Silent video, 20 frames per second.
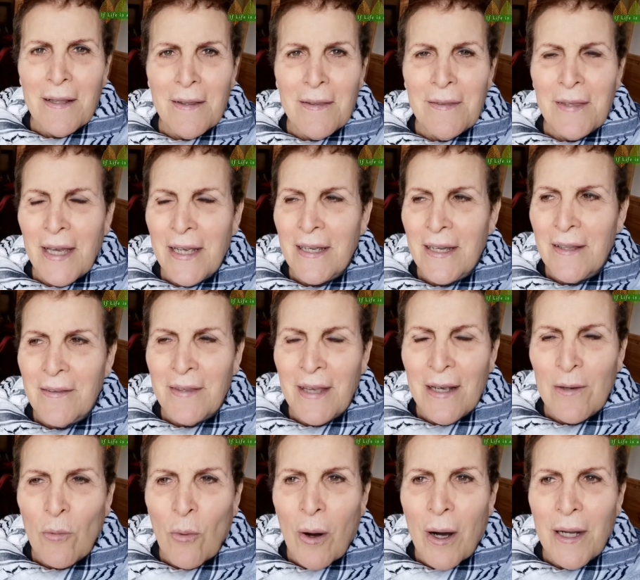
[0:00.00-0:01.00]

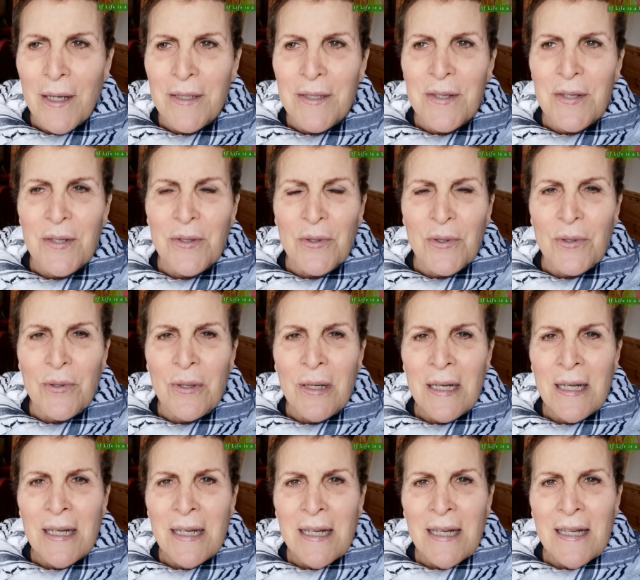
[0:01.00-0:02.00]
They want to,
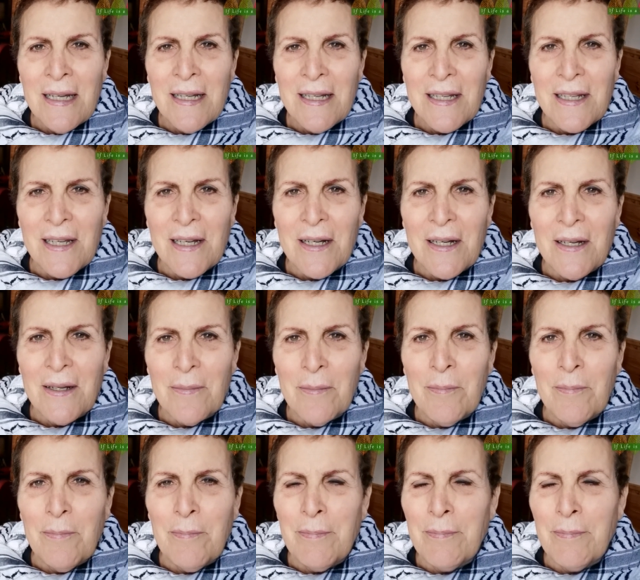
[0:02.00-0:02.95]
you know,